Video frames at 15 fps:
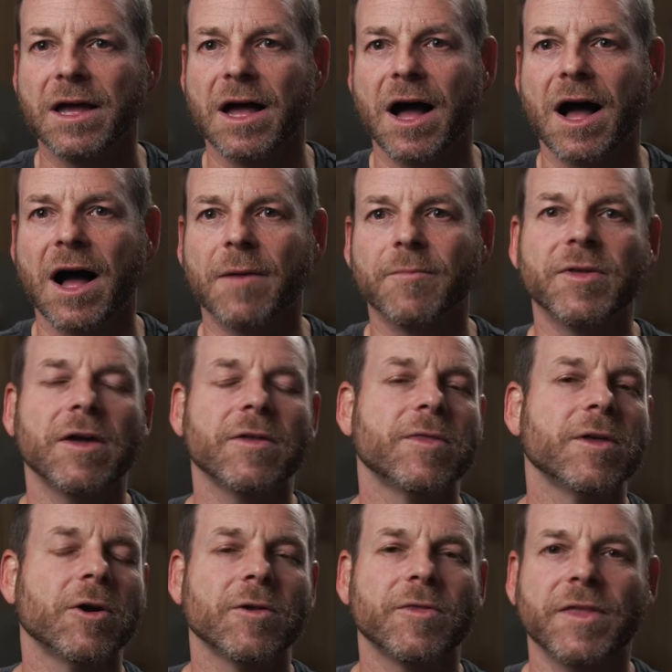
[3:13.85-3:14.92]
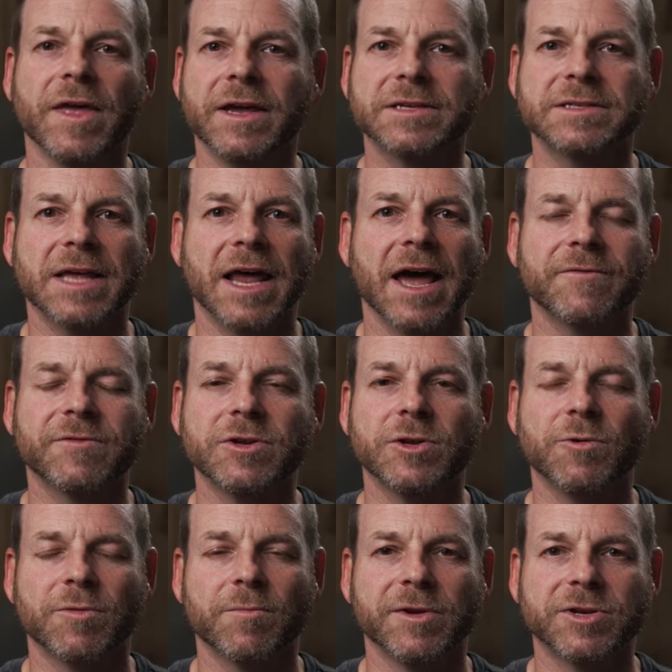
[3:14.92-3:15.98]
That there are things that have to do
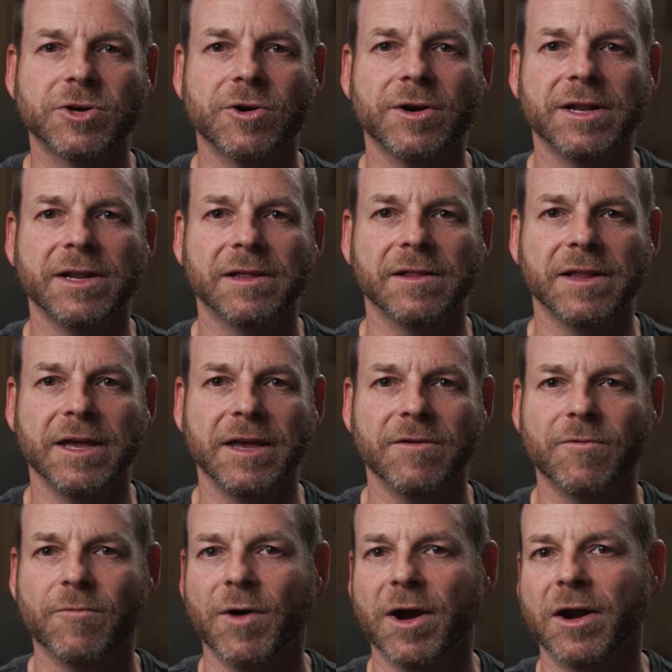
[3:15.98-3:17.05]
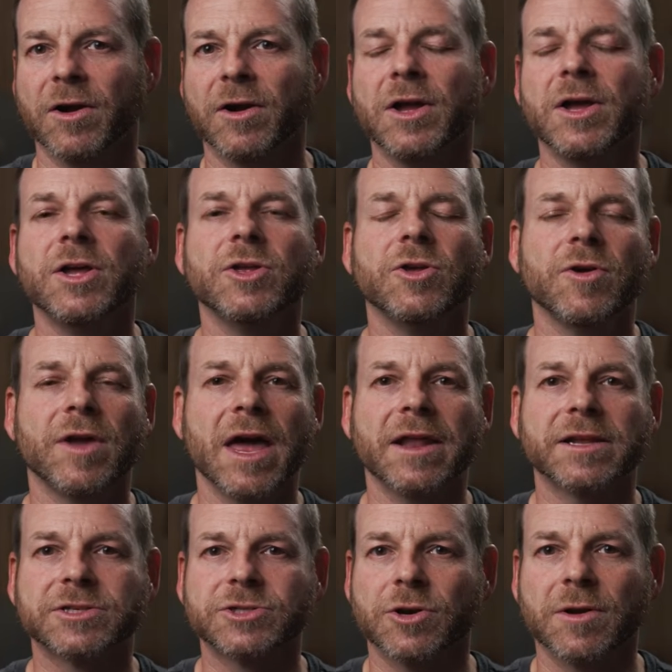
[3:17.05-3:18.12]
with maternity leave, where you get
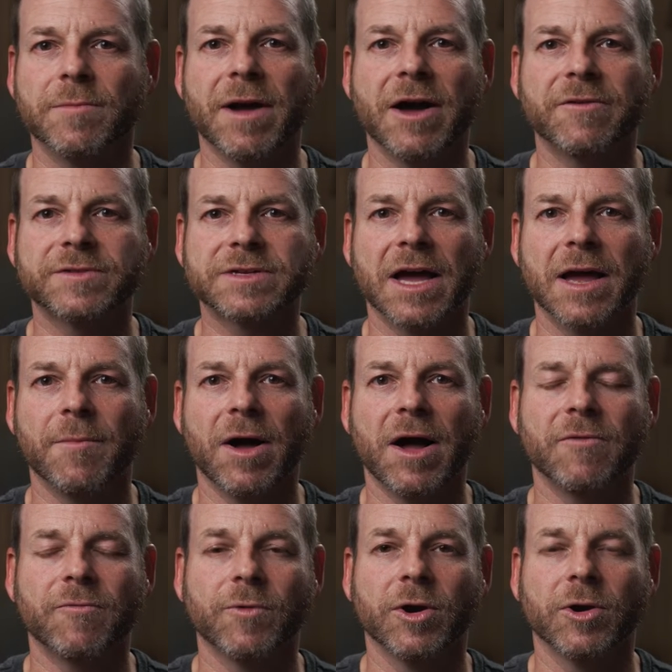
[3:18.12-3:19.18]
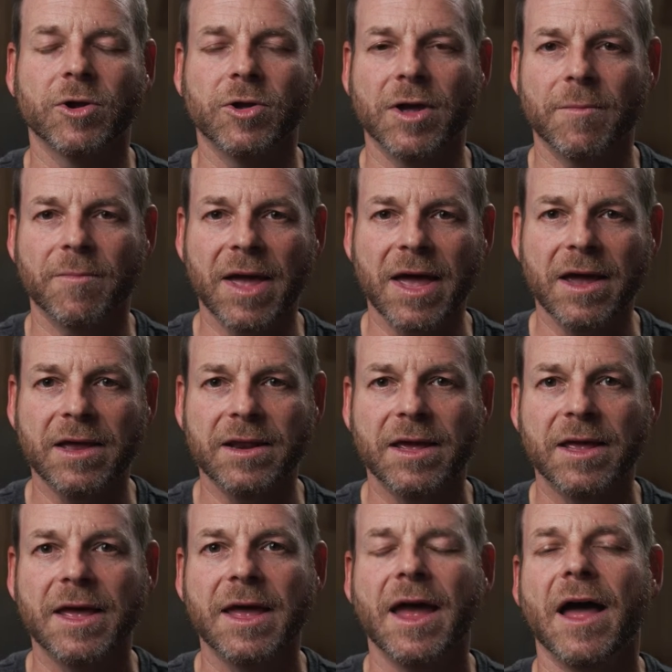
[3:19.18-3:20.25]
a certain amount of time off where you get paid,
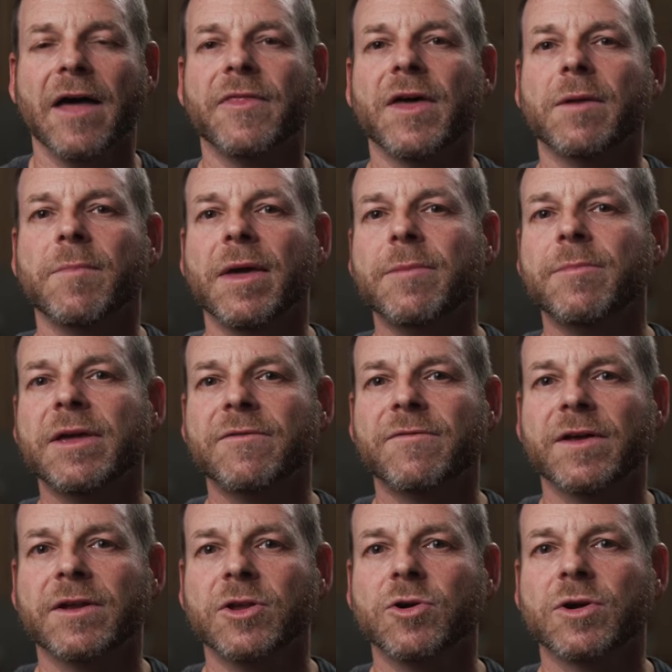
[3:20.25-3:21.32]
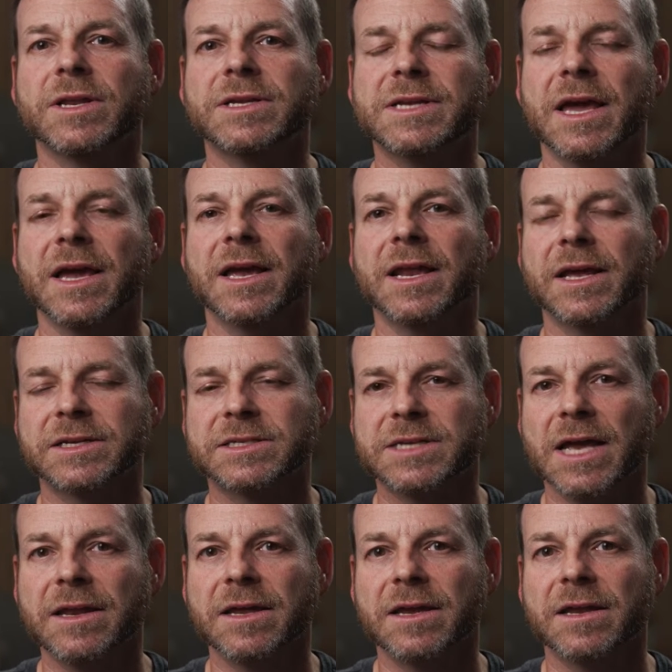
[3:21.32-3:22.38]
and then maybe even you can take an
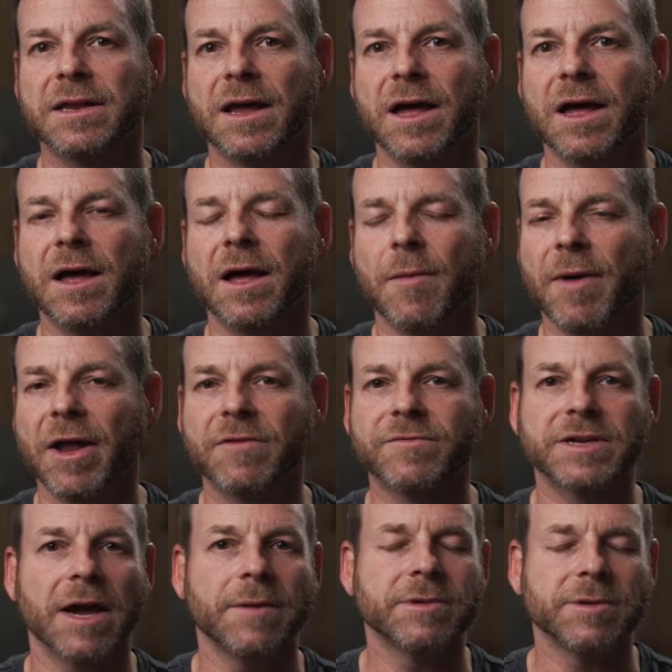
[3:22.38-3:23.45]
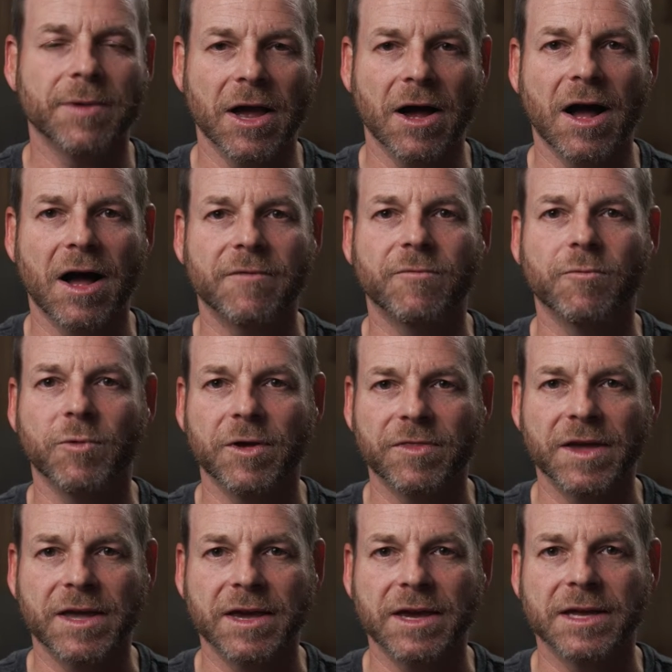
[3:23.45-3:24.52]
extended amount of time to be off with
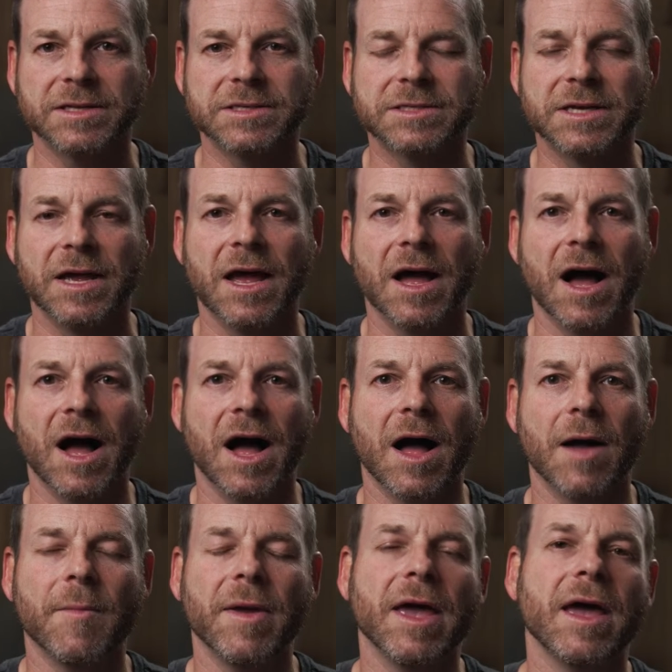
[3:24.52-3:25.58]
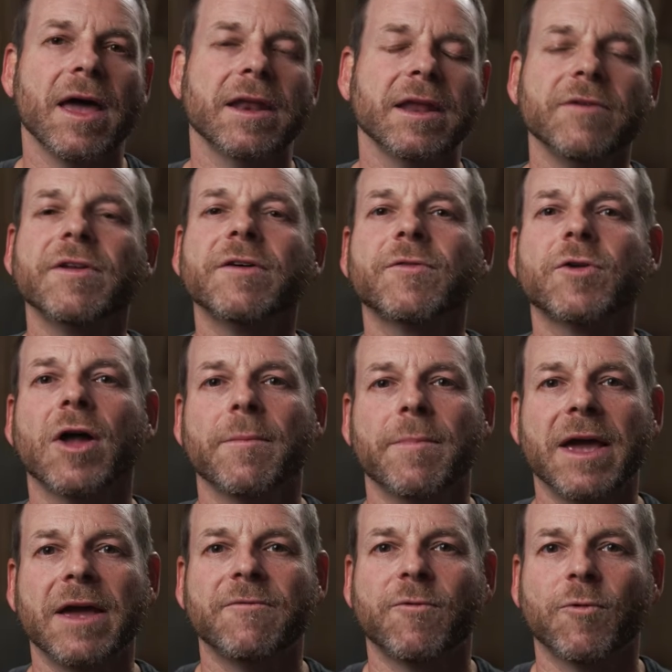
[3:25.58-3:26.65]
the kids. And even if you're not
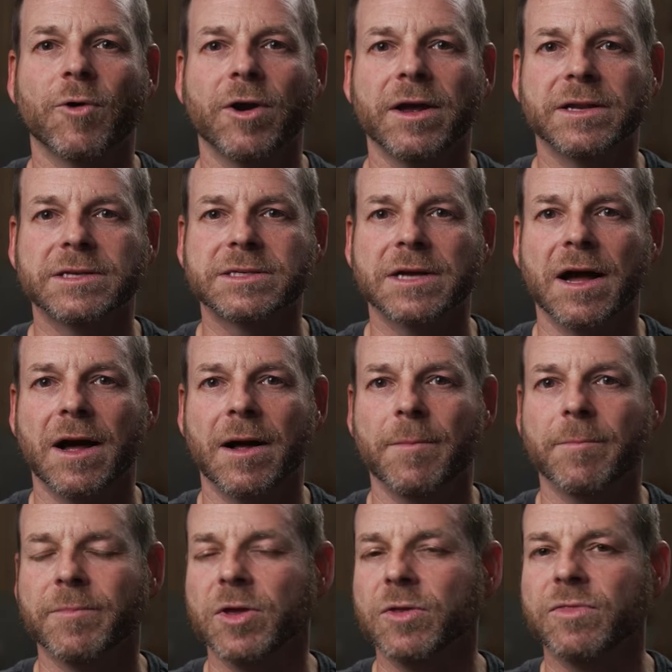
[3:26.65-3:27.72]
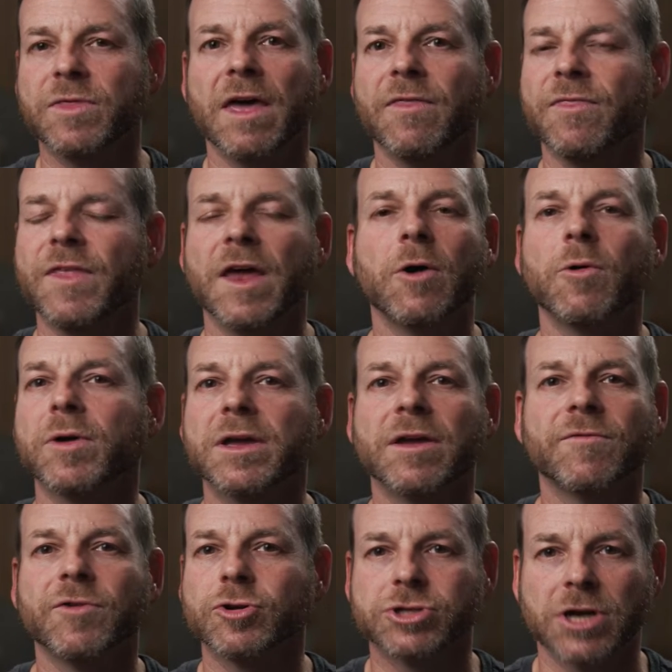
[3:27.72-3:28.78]
paid for it, they don't
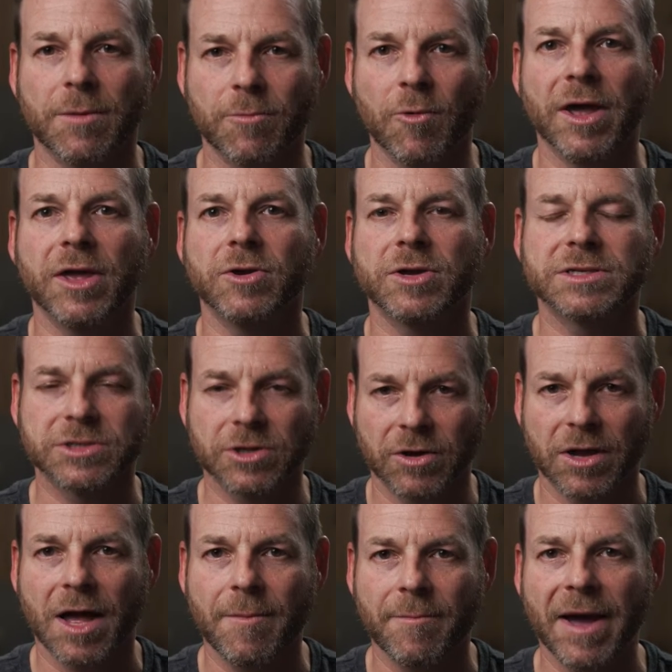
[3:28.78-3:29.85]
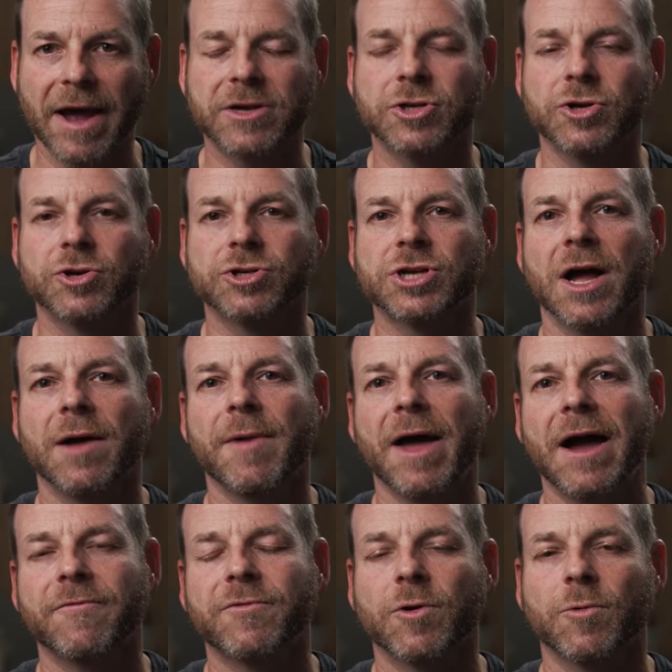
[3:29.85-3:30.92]
give your job away. You can still come back to your job
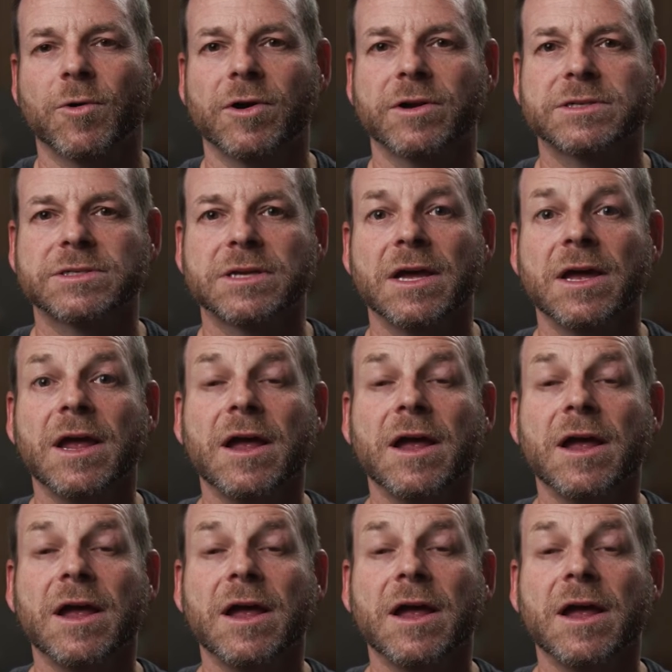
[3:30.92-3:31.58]
afterwards.